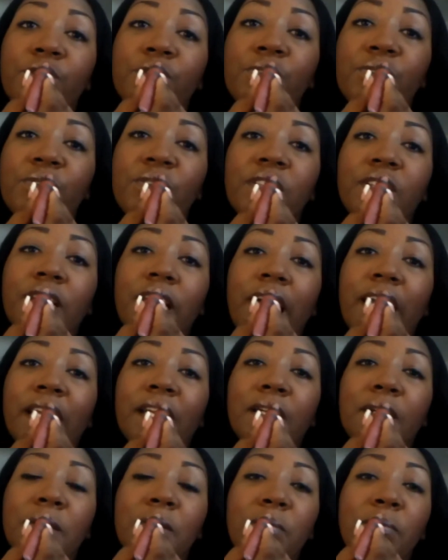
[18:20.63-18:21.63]
to it, like
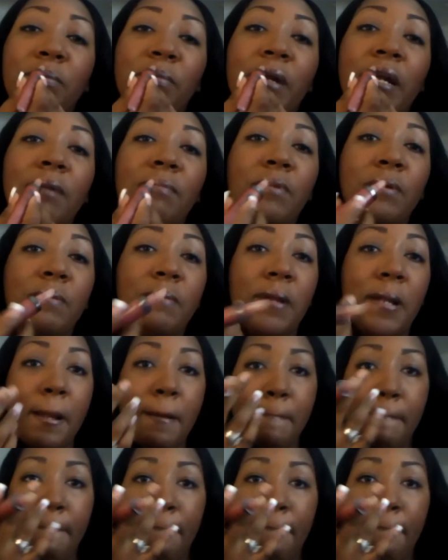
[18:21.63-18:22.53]
peppermint.